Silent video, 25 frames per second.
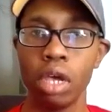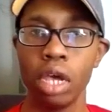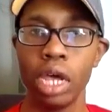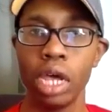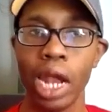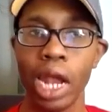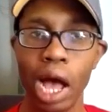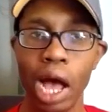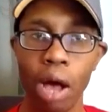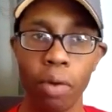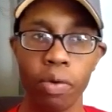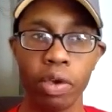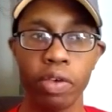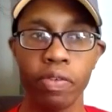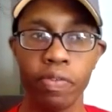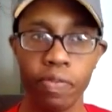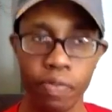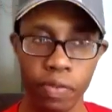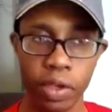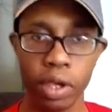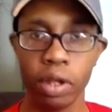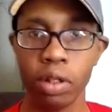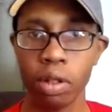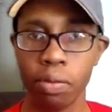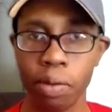and how we
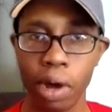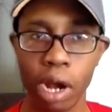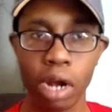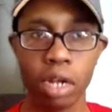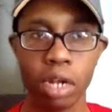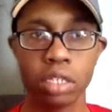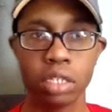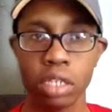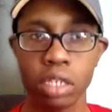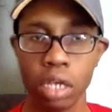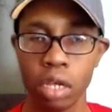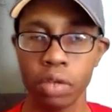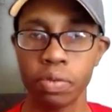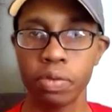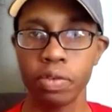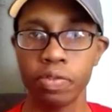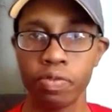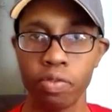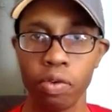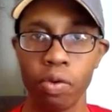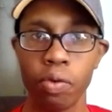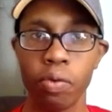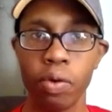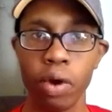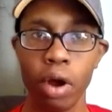feel about ourselves
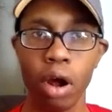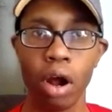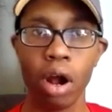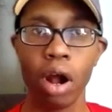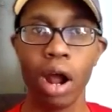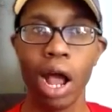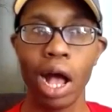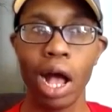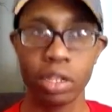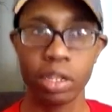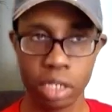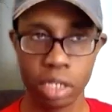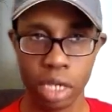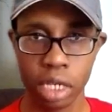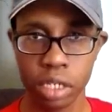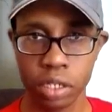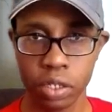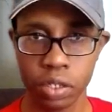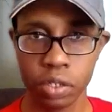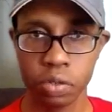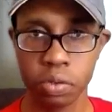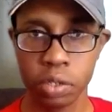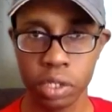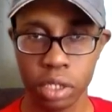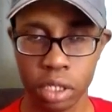before our outside
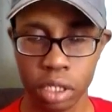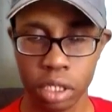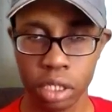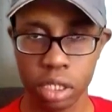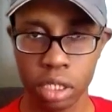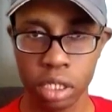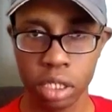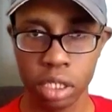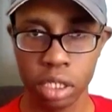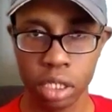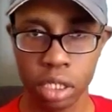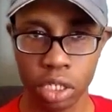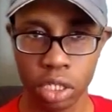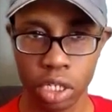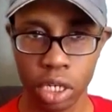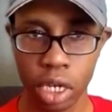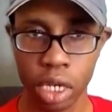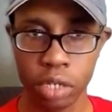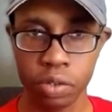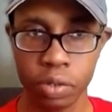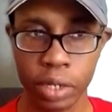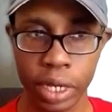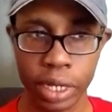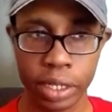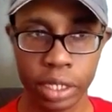situation can
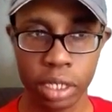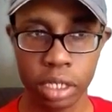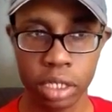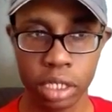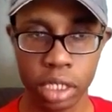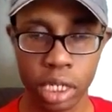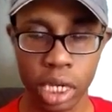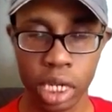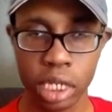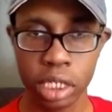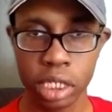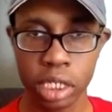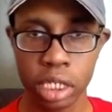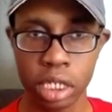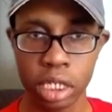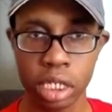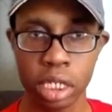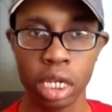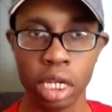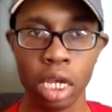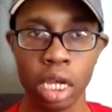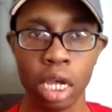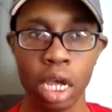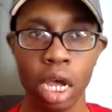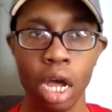change. You have to change
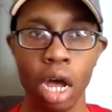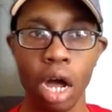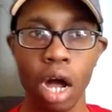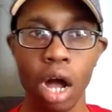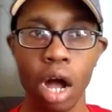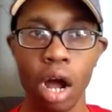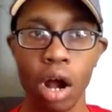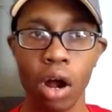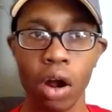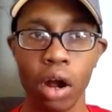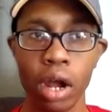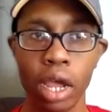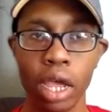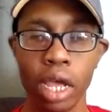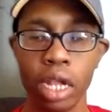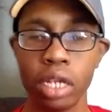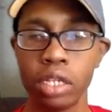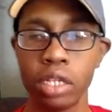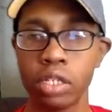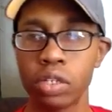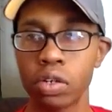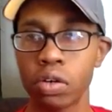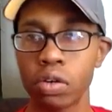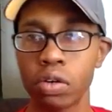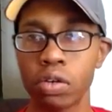in our
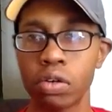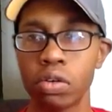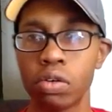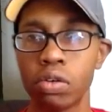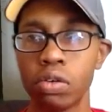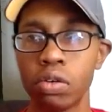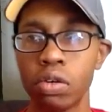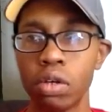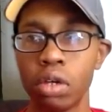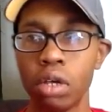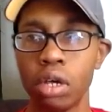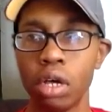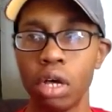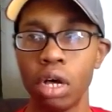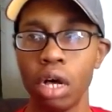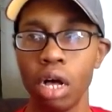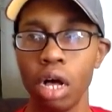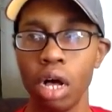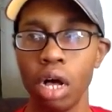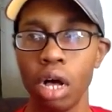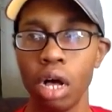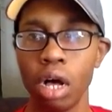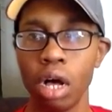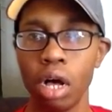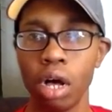internal
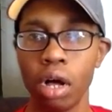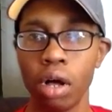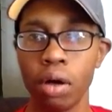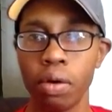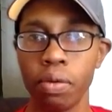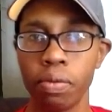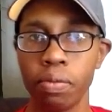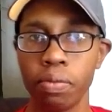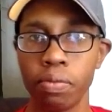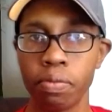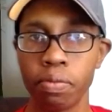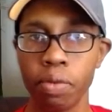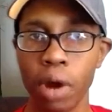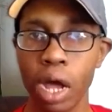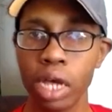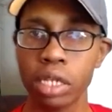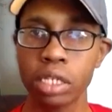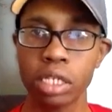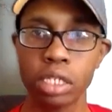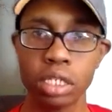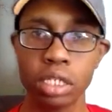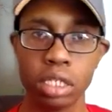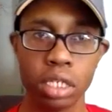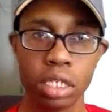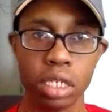
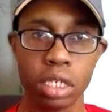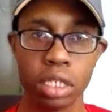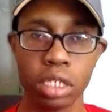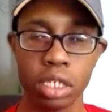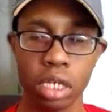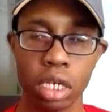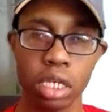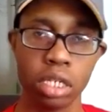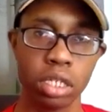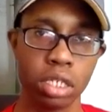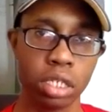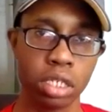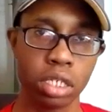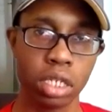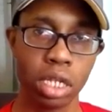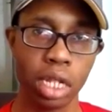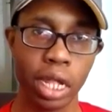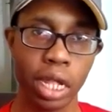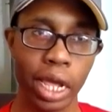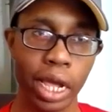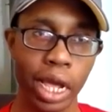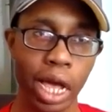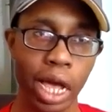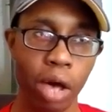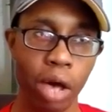processing changes,
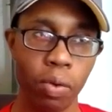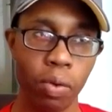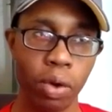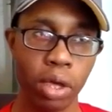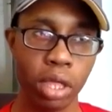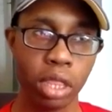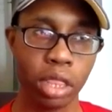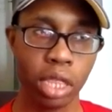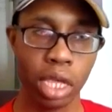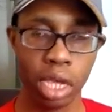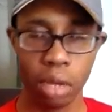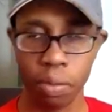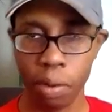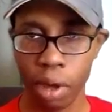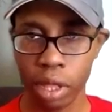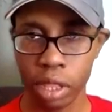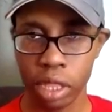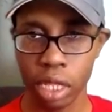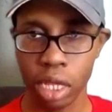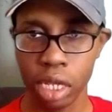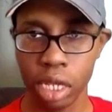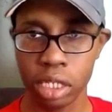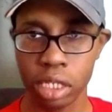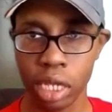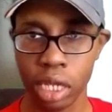like how we think
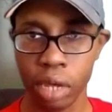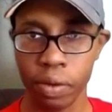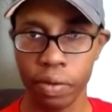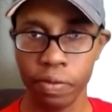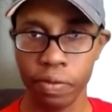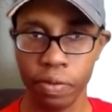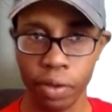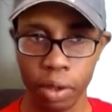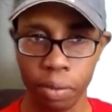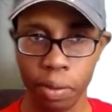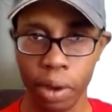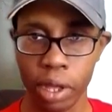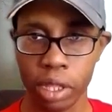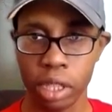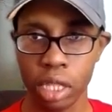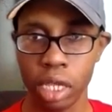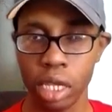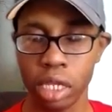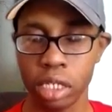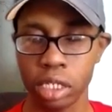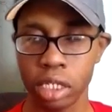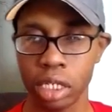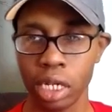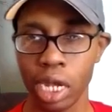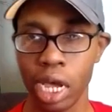about things, how we feel about
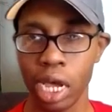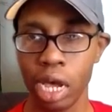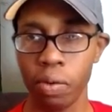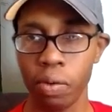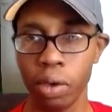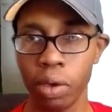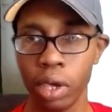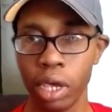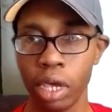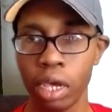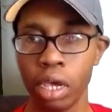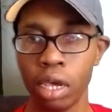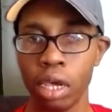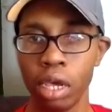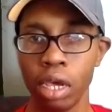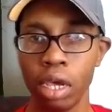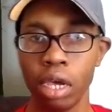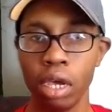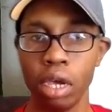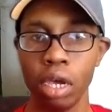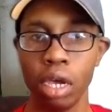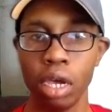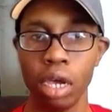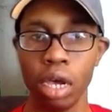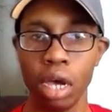things, and how we
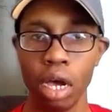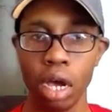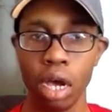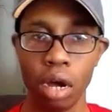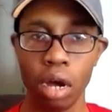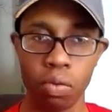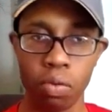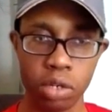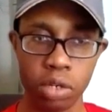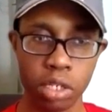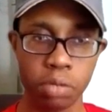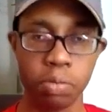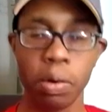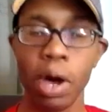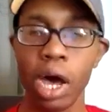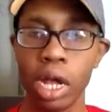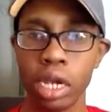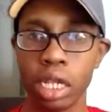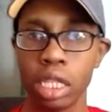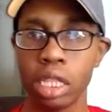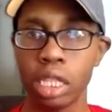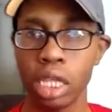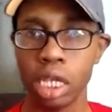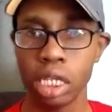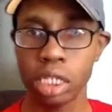
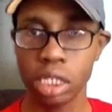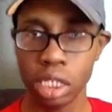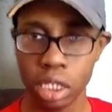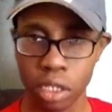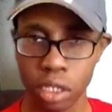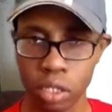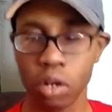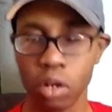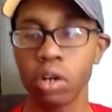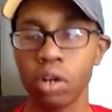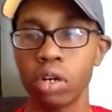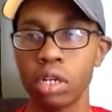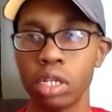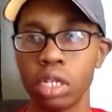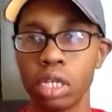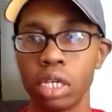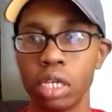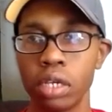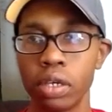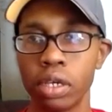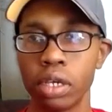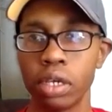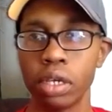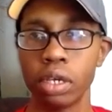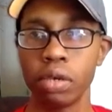respond to things
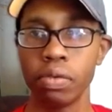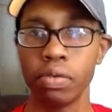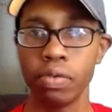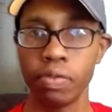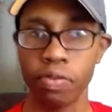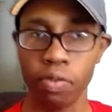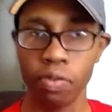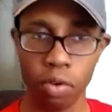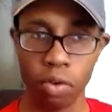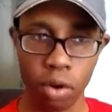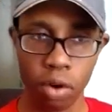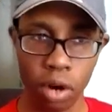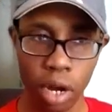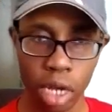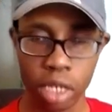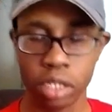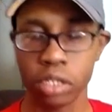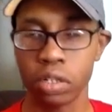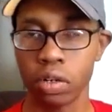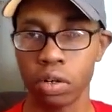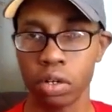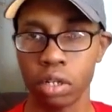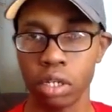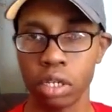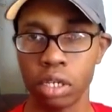internally for
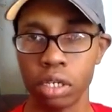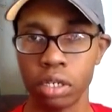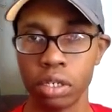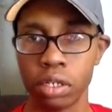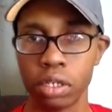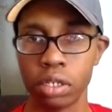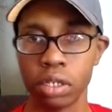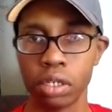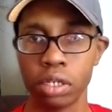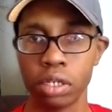externally.